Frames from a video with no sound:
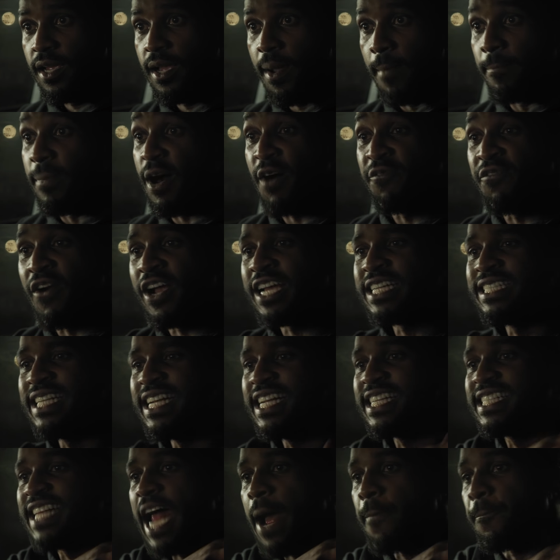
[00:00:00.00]
Motherfuckers need to
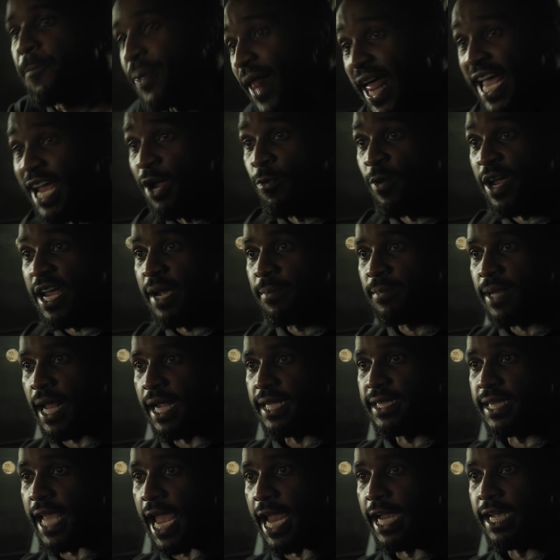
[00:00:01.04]
stop playing with him like
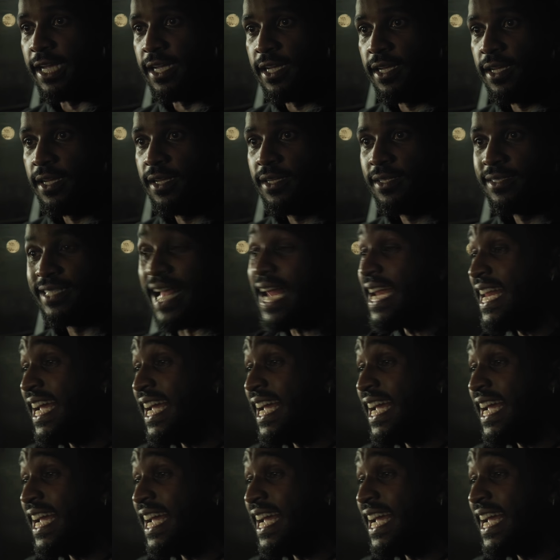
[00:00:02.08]
that. That